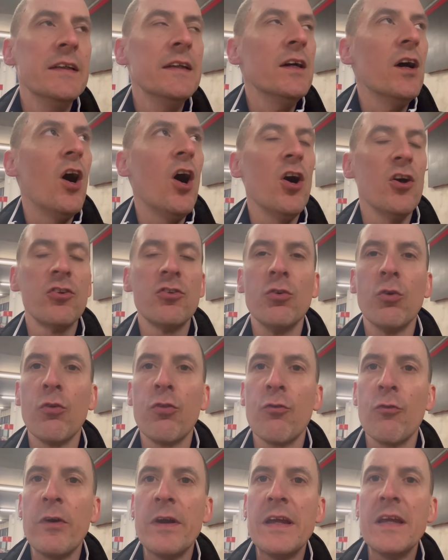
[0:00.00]
Arsenal
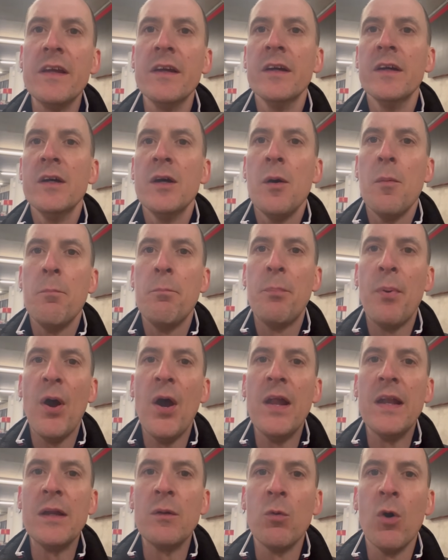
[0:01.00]
3,
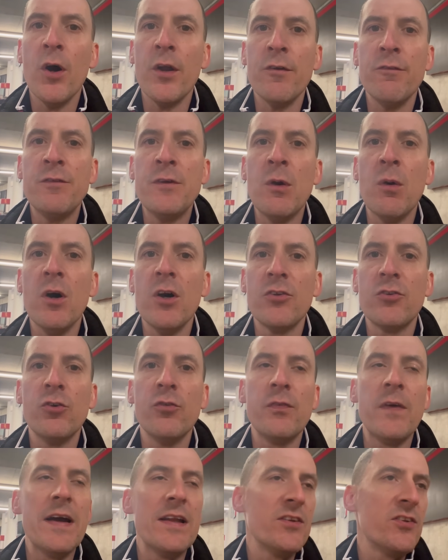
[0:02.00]
Burnley 1. A few Arsenal
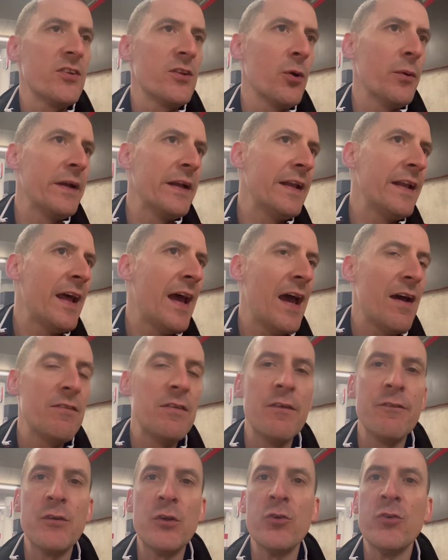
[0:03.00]
fans still in there
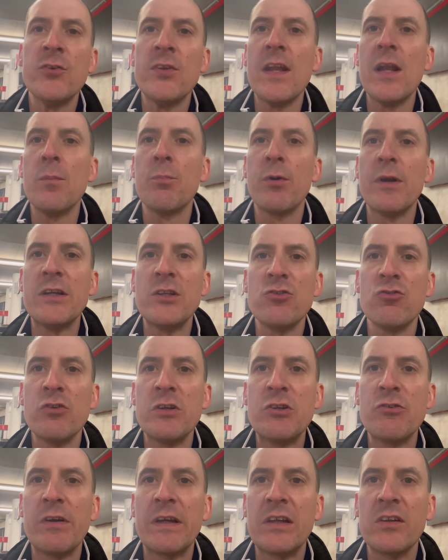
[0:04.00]
having a few
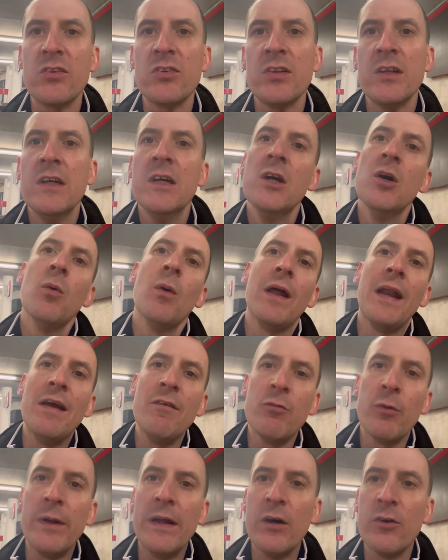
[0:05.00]
celebratory drinks while
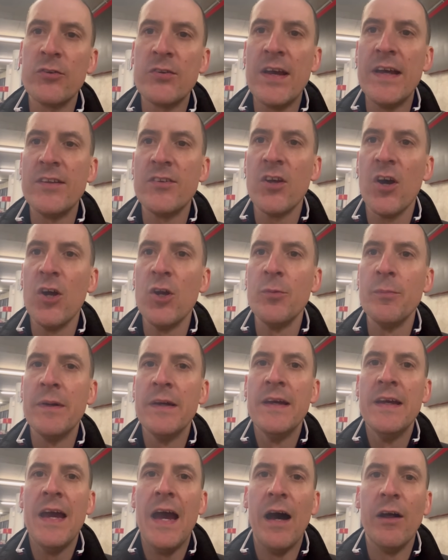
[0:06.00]
everyone else heads home
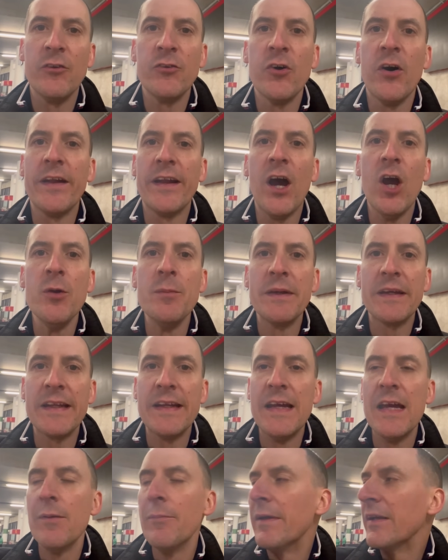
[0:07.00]
outside. I hope you can
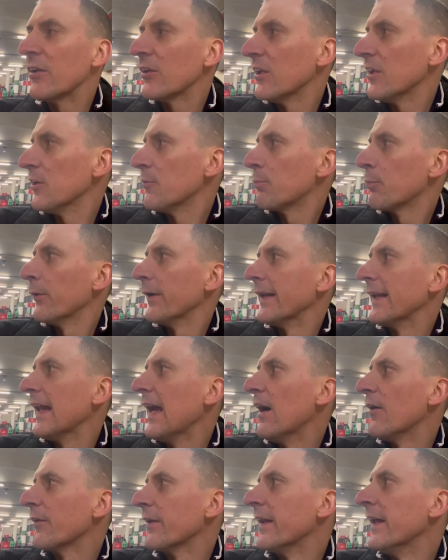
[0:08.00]
hear me because it is pretty
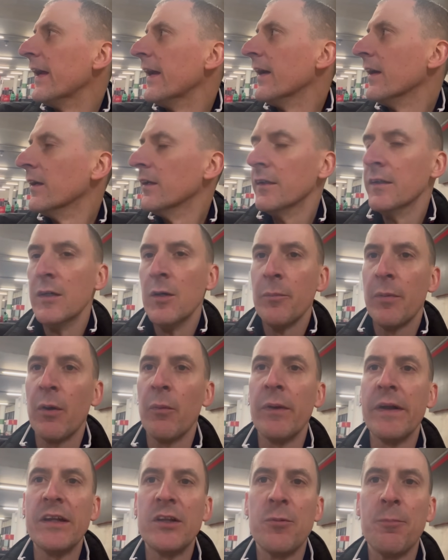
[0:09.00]
loud in here. But I
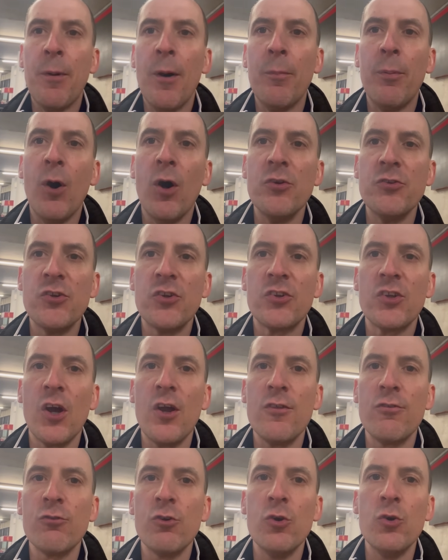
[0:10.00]
wanted to pop on, just
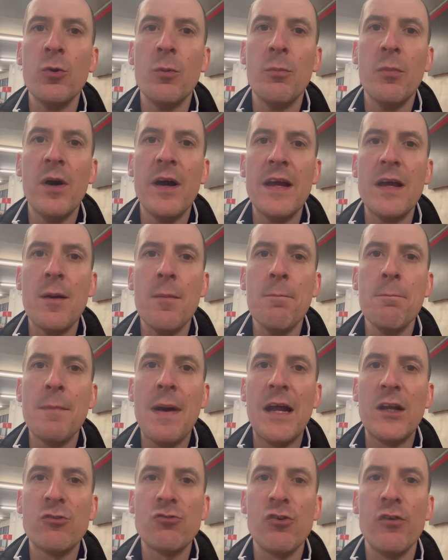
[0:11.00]
go through my
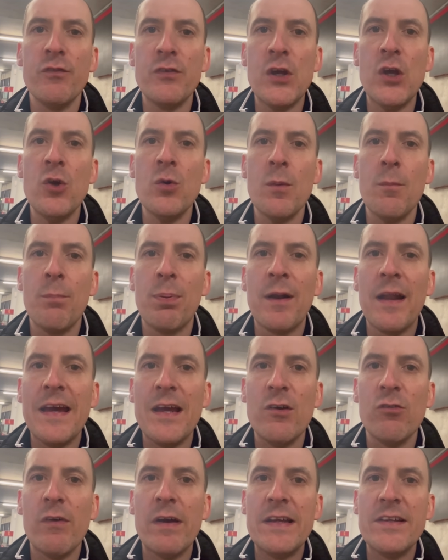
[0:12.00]
match review and
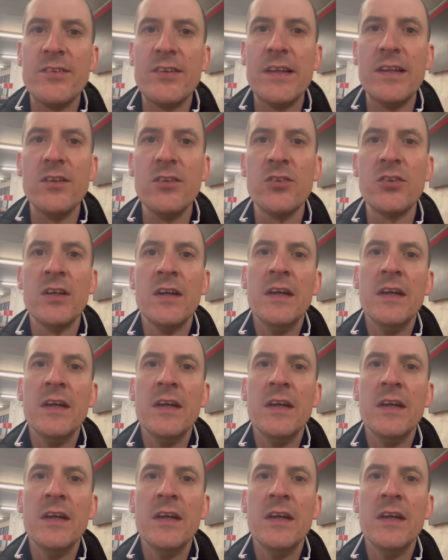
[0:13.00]
player ratings.